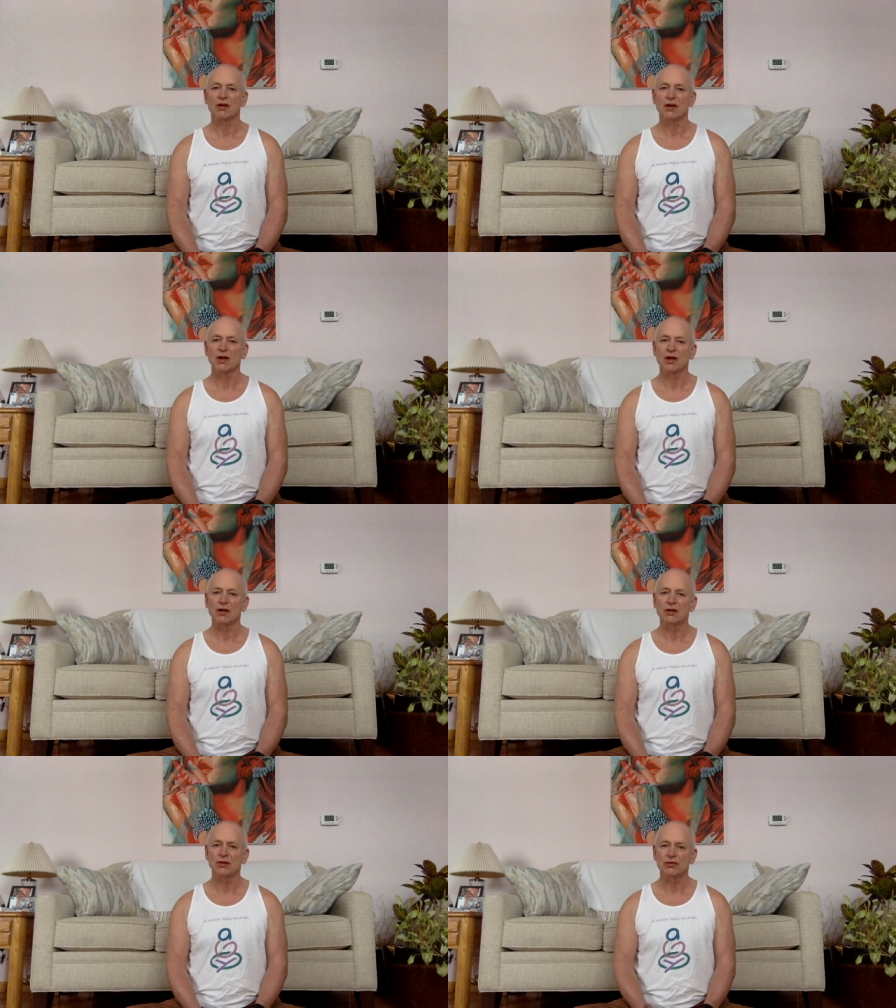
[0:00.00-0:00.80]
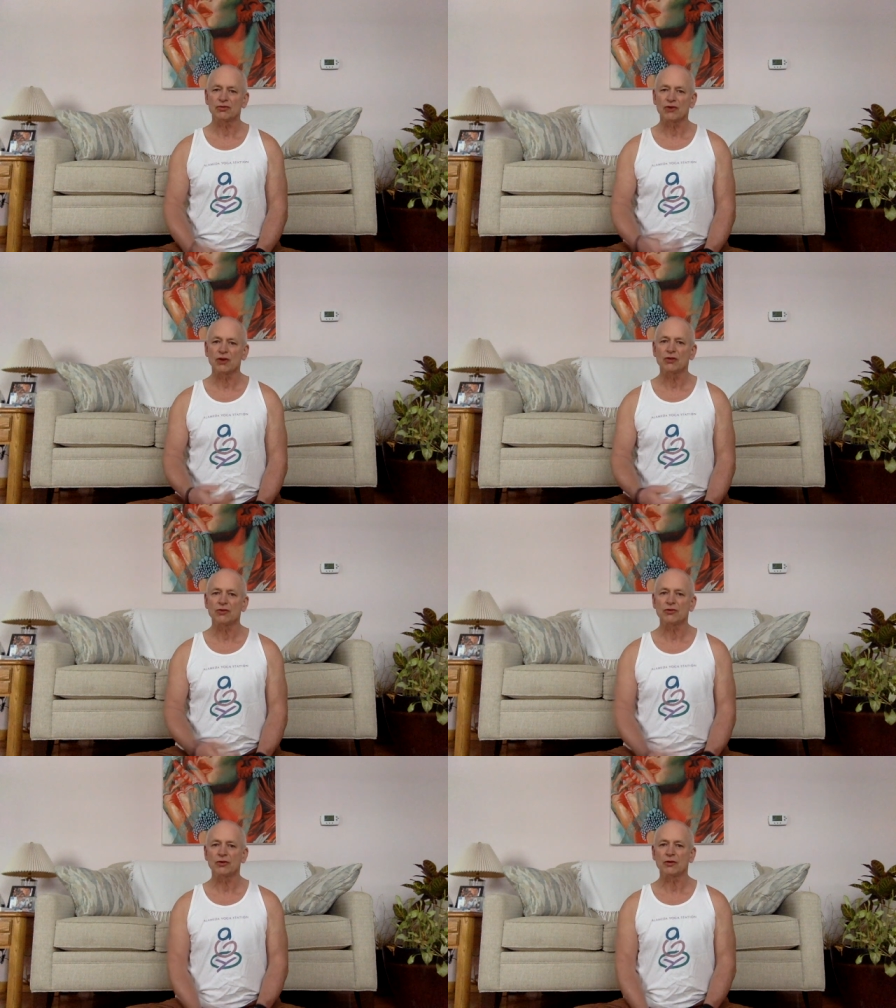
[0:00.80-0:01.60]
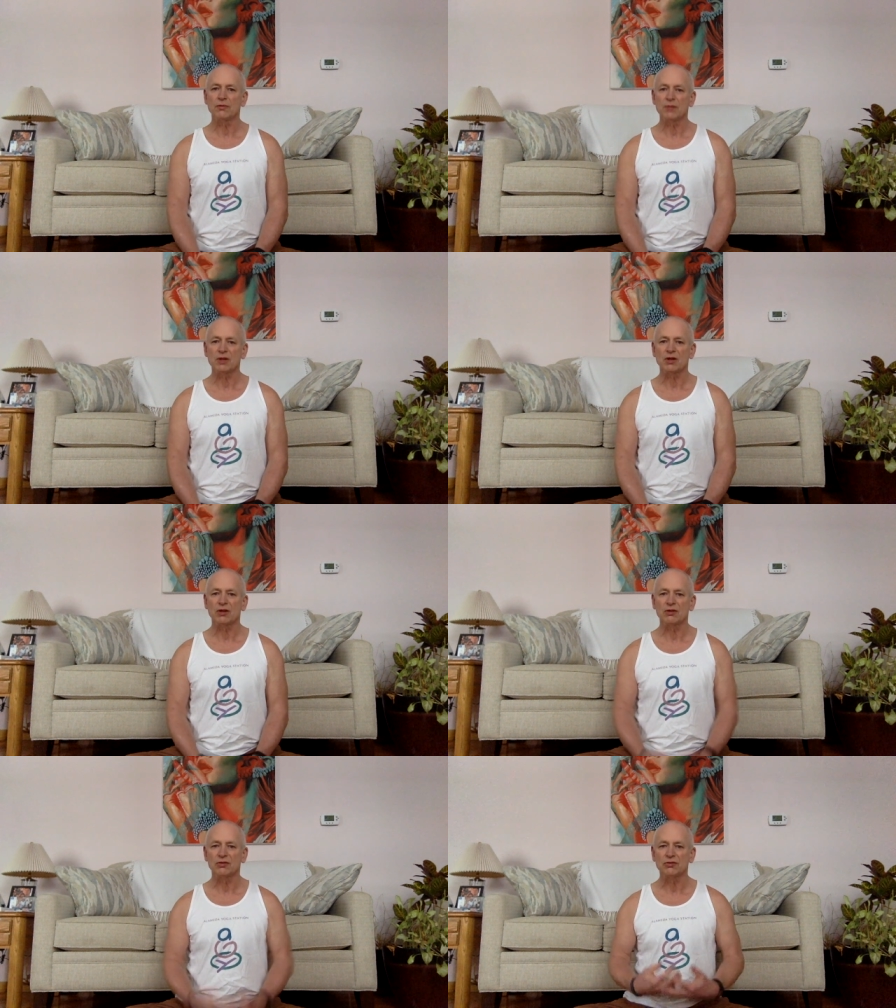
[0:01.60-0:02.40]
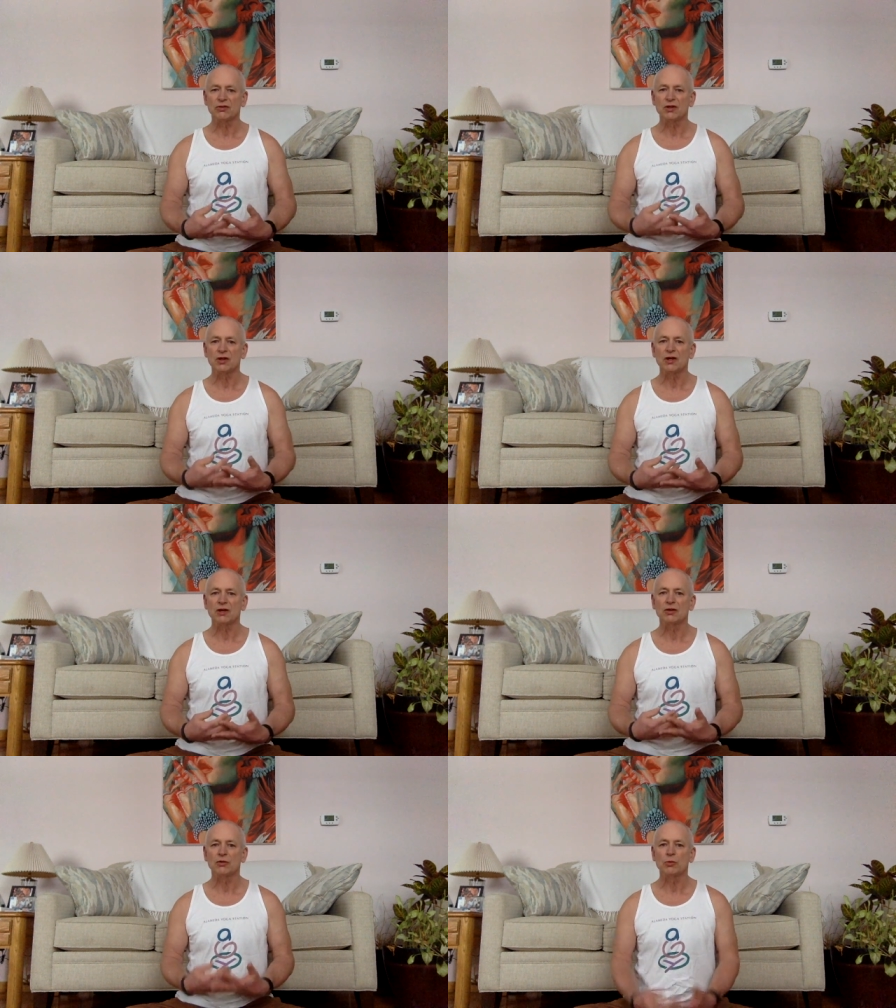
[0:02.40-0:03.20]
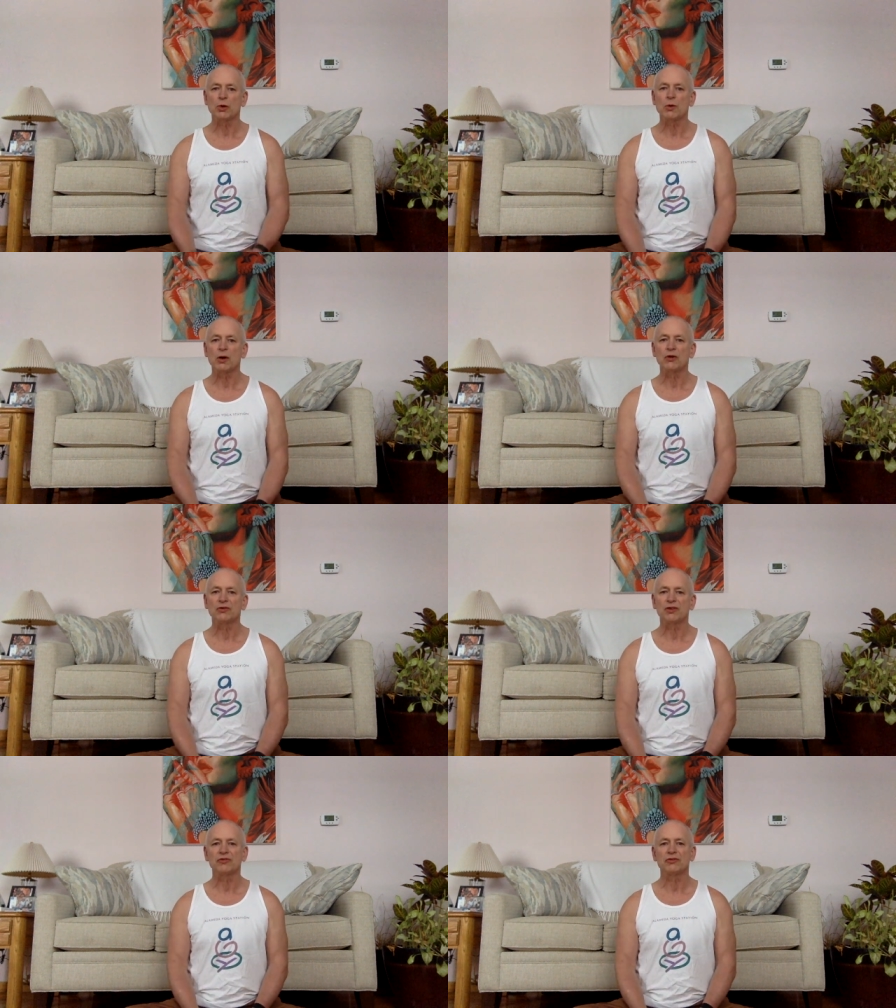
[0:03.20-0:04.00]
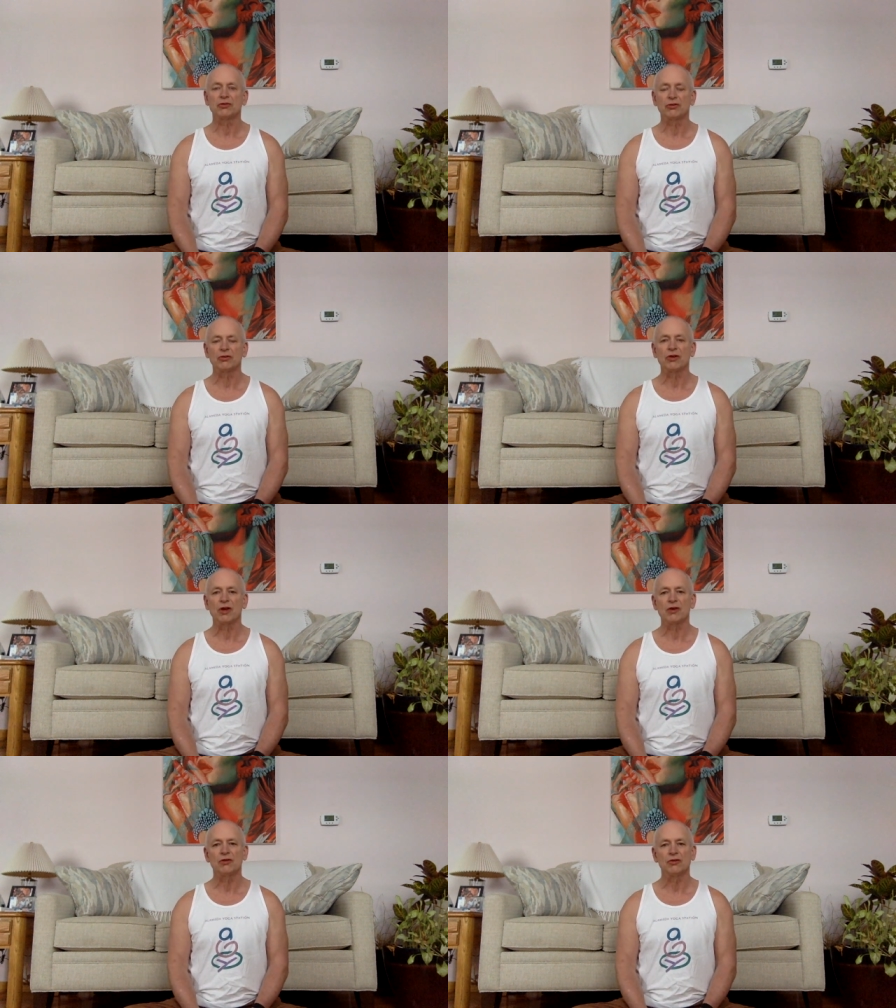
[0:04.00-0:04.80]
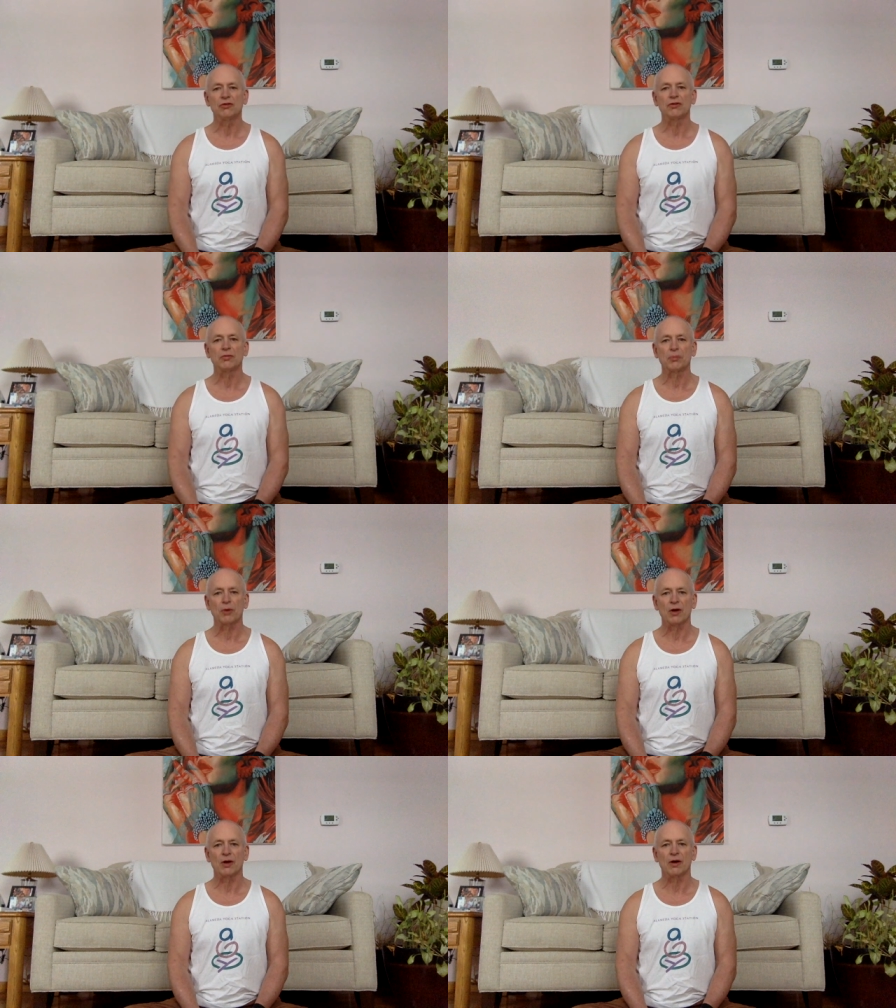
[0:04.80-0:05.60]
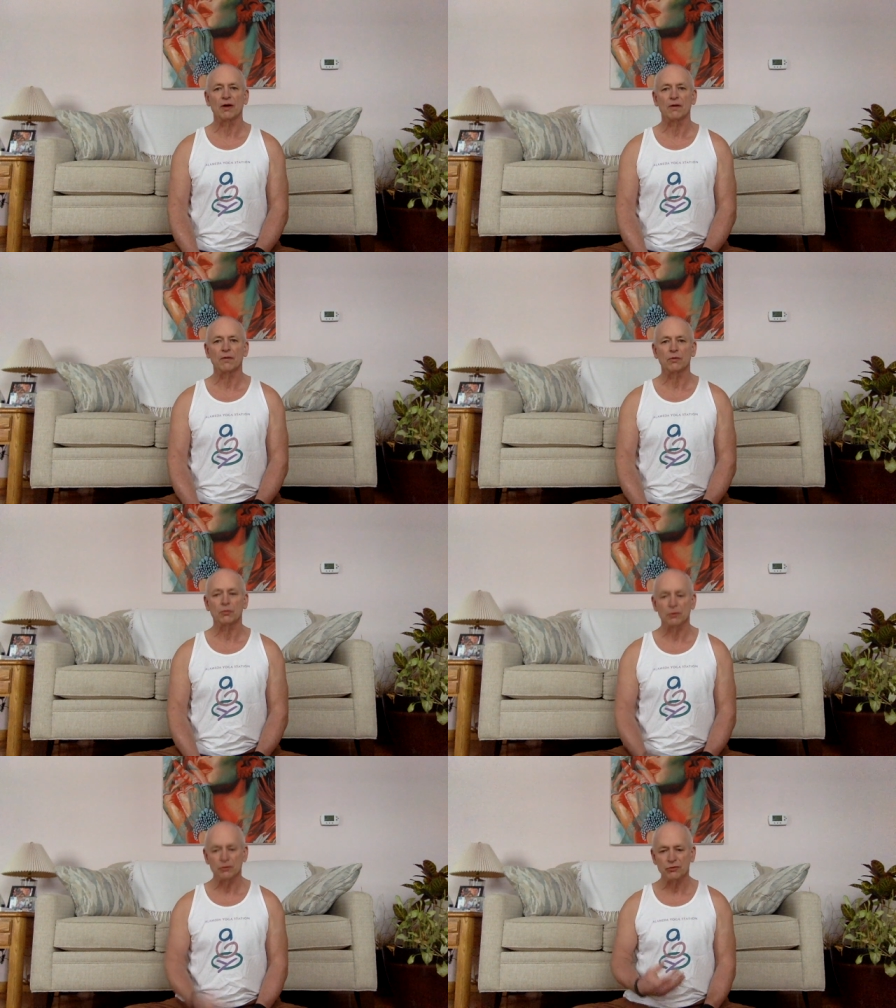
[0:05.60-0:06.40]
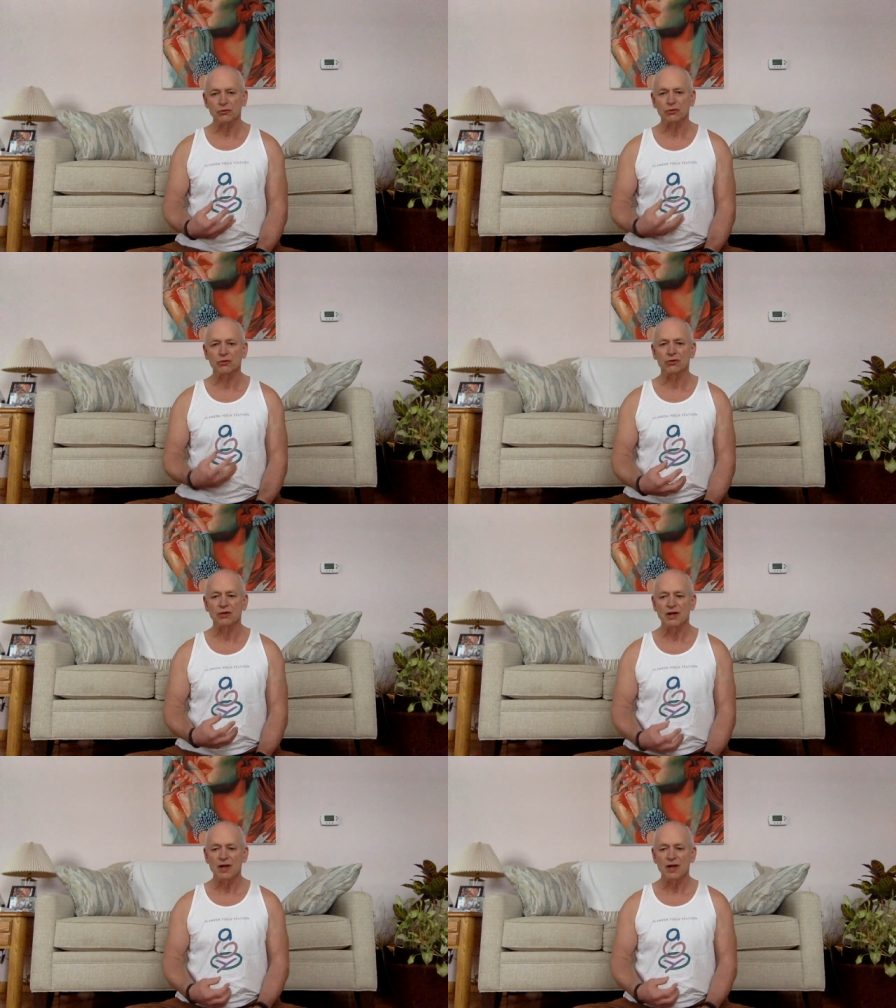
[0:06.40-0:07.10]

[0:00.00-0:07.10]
And it's challenging because it requires us to learn how to use the prana. Once you learn